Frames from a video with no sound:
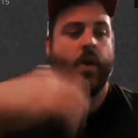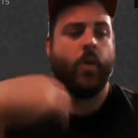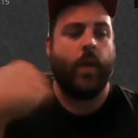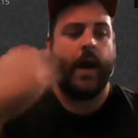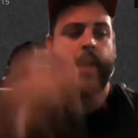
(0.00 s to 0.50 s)

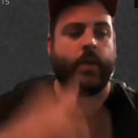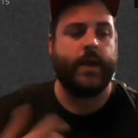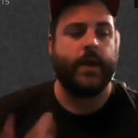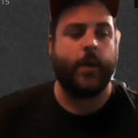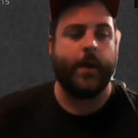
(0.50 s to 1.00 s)
why are we
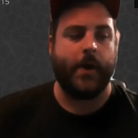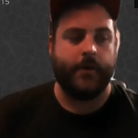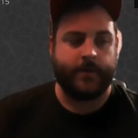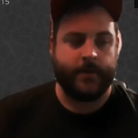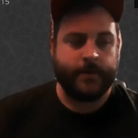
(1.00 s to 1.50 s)
going
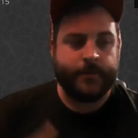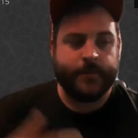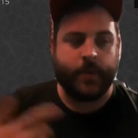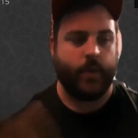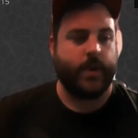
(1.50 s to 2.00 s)
over
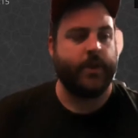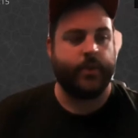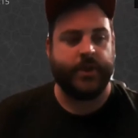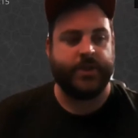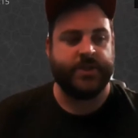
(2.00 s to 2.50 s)
what other
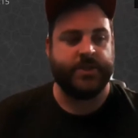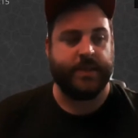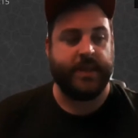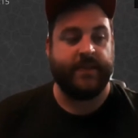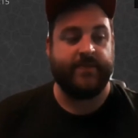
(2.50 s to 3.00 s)
religions believe